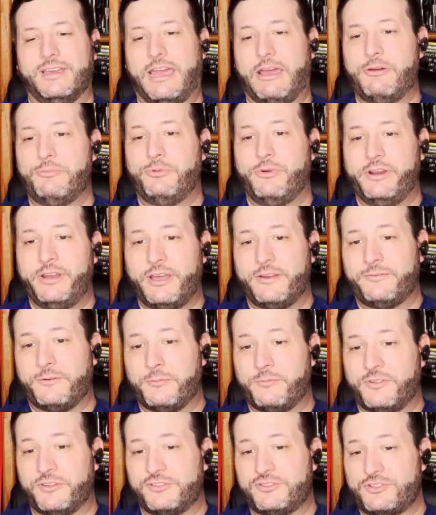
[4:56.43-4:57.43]
I'd point out
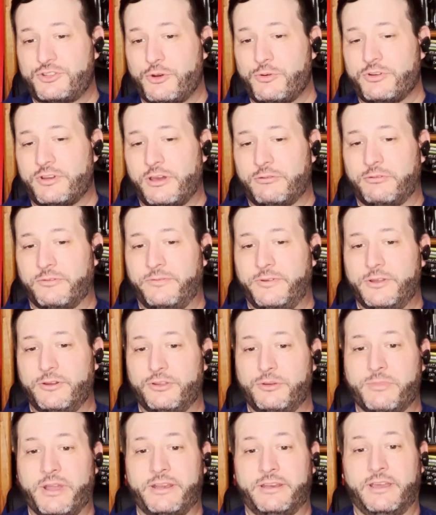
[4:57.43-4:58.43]
from this JoeCon reveal,
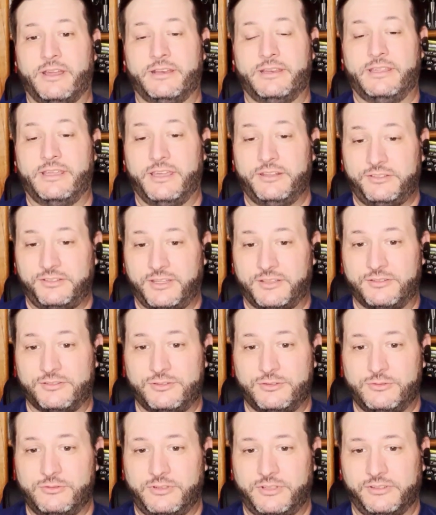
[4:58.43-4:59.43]
you might not guess that's
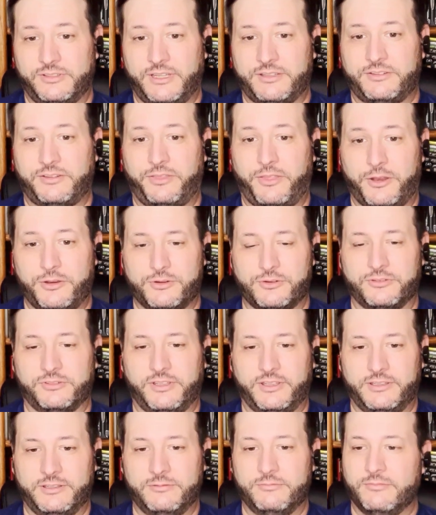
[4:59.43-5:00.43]
Duke, because that's Thunder's
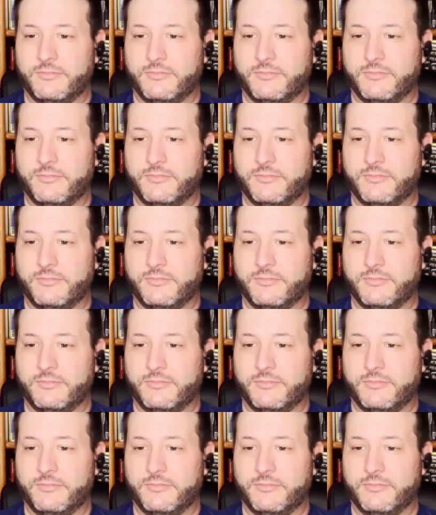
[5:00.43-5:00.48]
head.